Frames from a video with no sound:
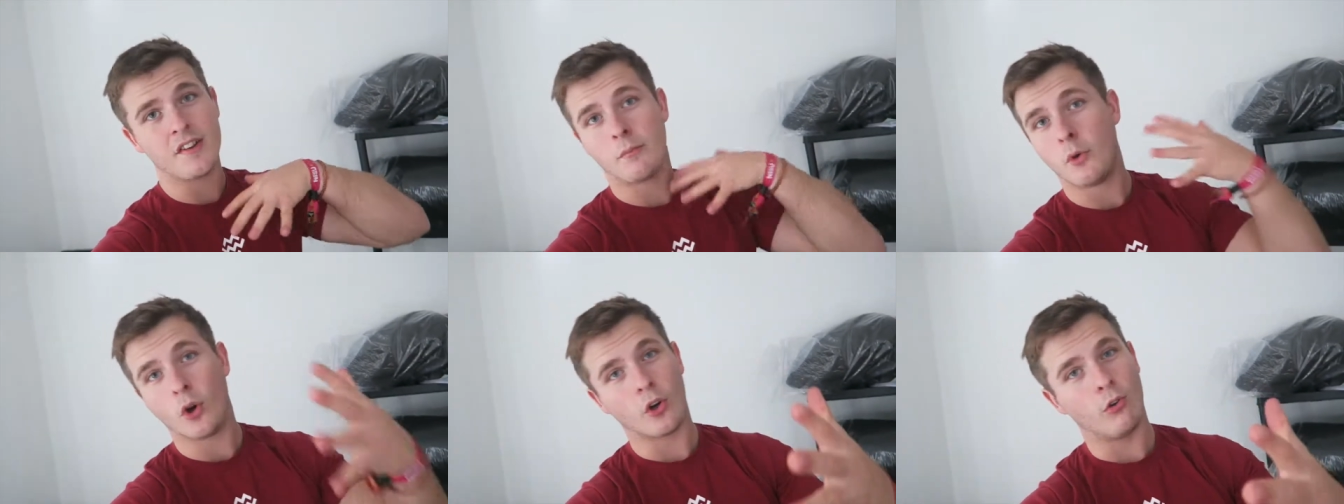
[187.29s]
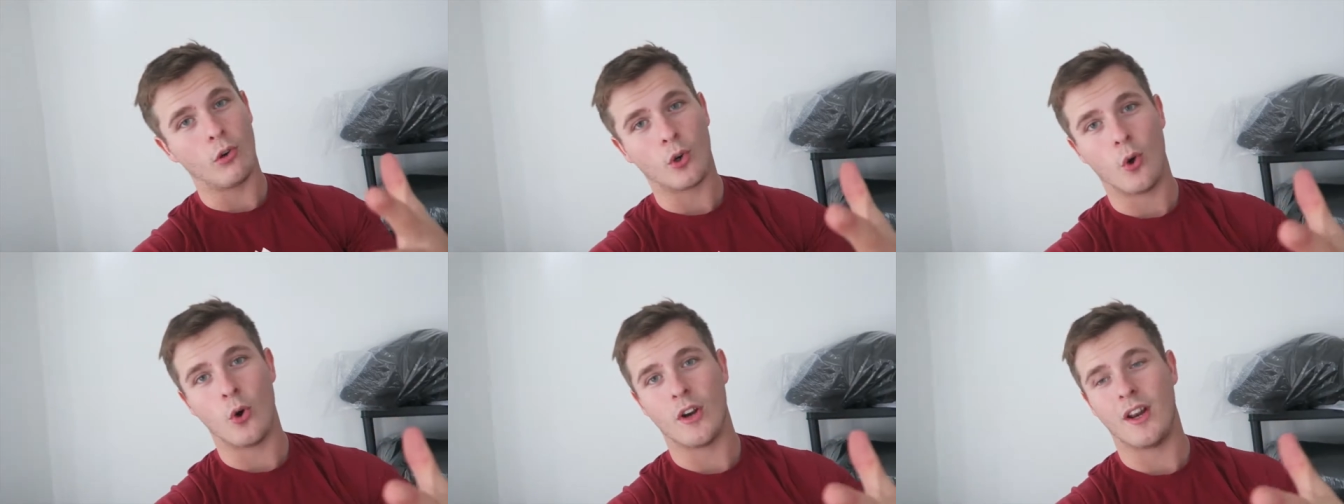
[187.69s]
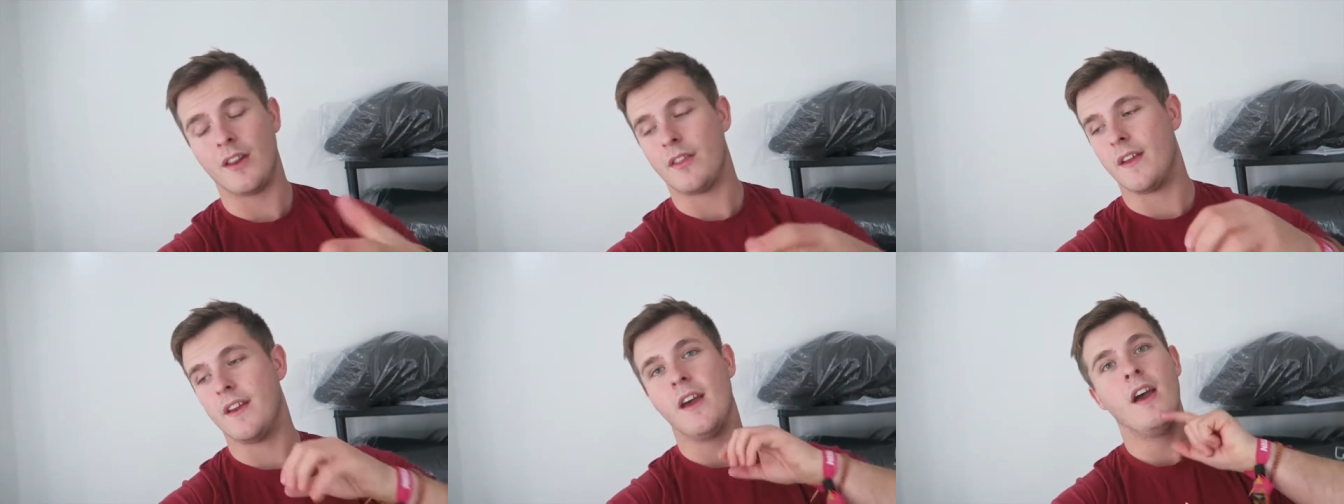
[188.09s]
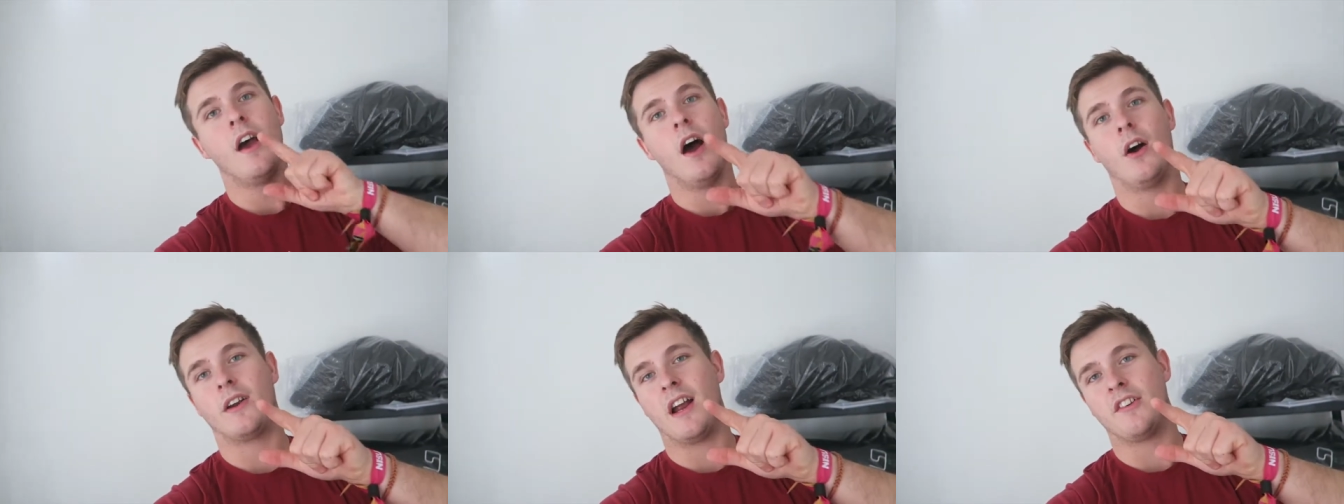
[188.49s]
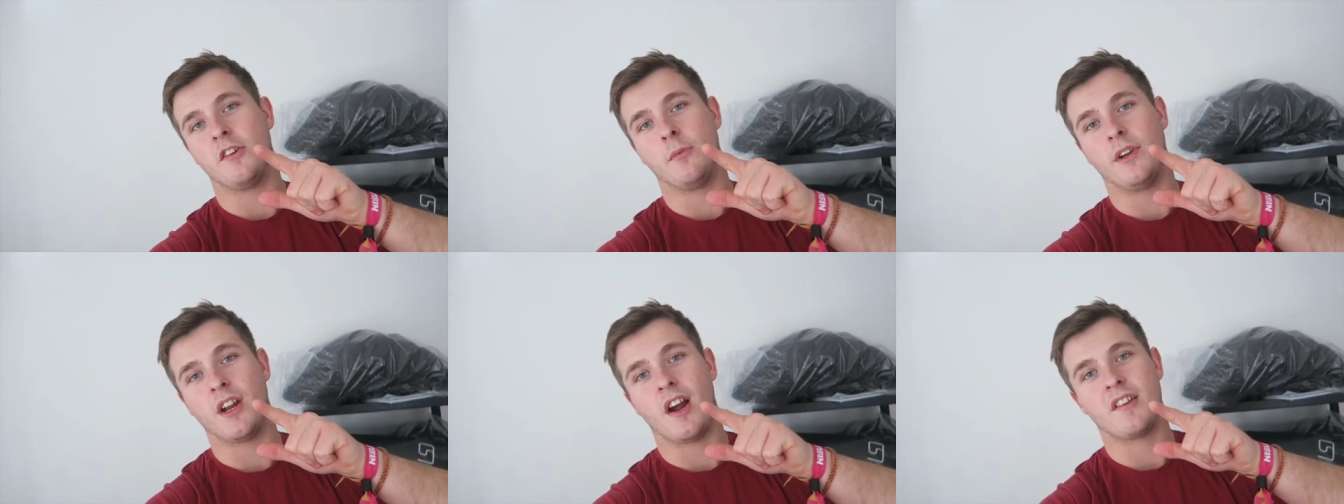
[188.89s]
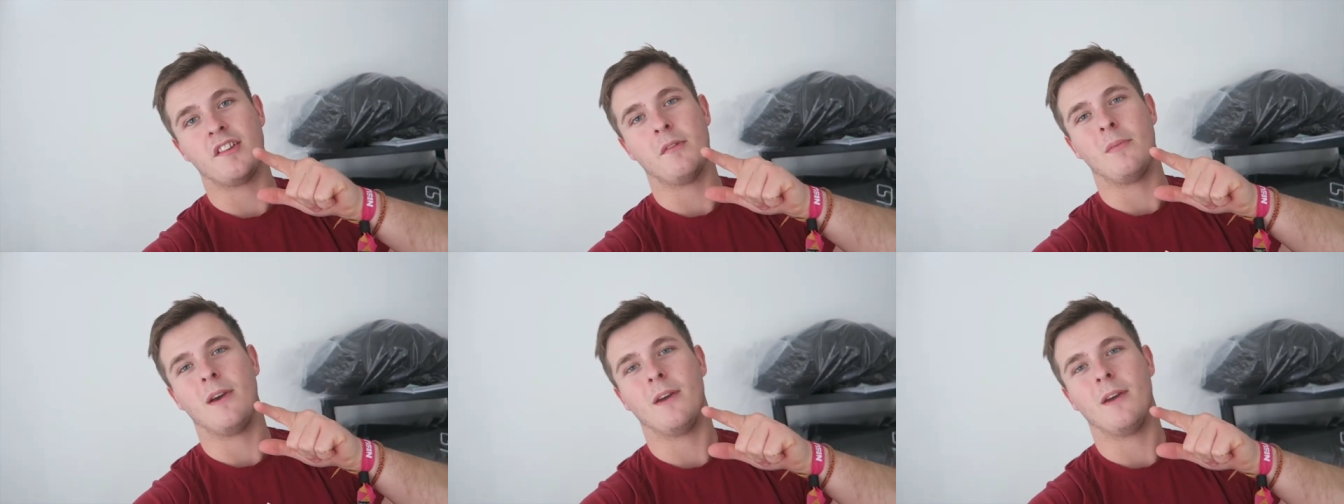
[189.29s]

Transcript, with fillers: I'm not gonna record anything. I'll catch up with you guys in a